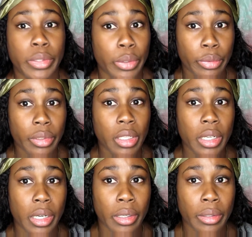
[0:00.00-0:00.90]
Don't really
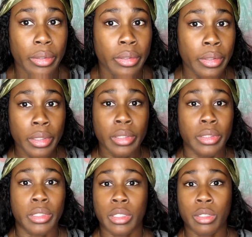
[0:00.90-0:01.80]
care.
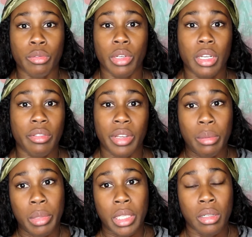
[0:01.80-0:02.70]
Doesn't really
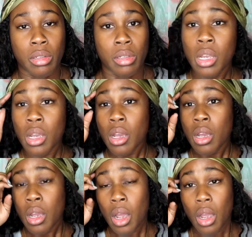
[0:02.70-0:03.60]
offend me.
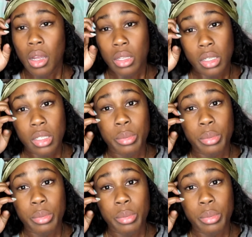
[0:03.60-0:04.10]
This